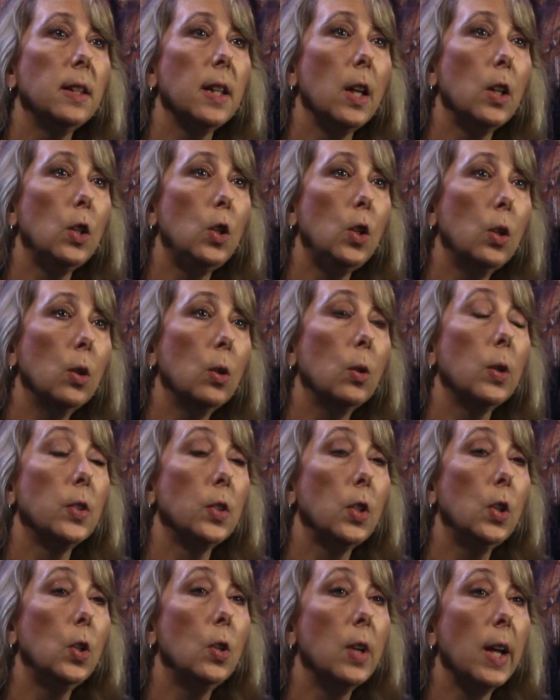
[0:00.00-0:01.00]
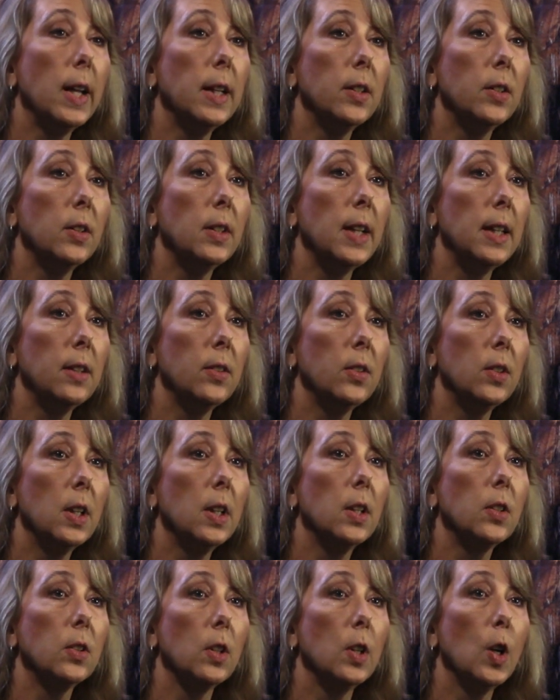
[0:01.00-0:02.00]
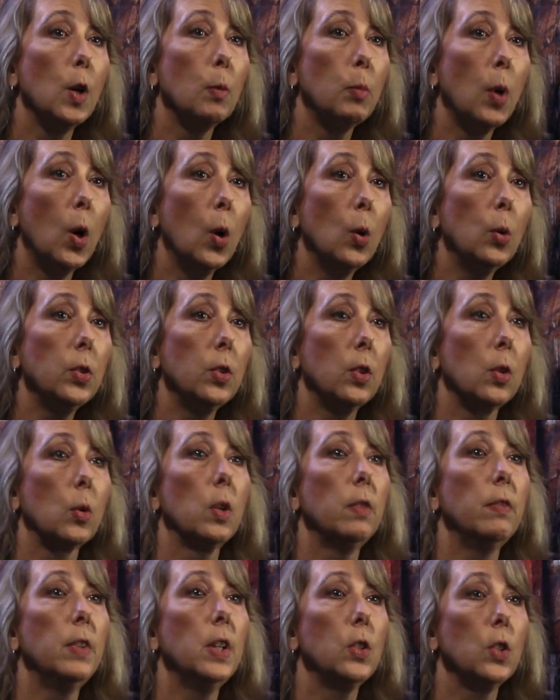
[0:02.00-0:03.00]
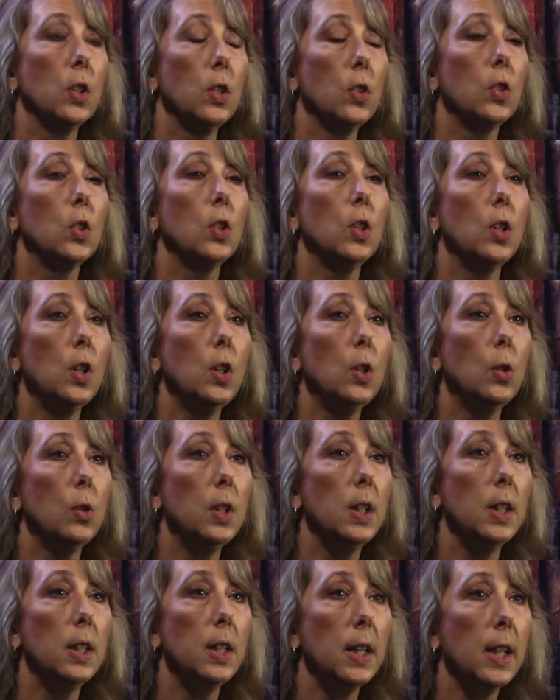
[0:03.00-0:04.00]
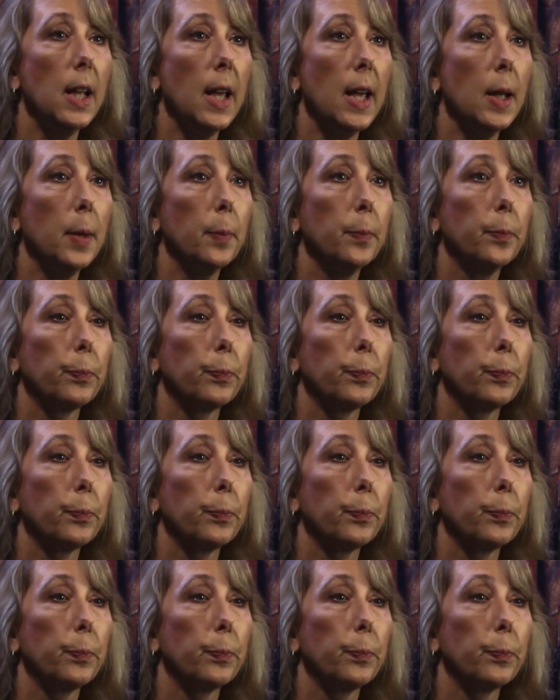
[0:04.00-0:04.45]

that you, as a United States citizen, oppose the revisions to the UDDA.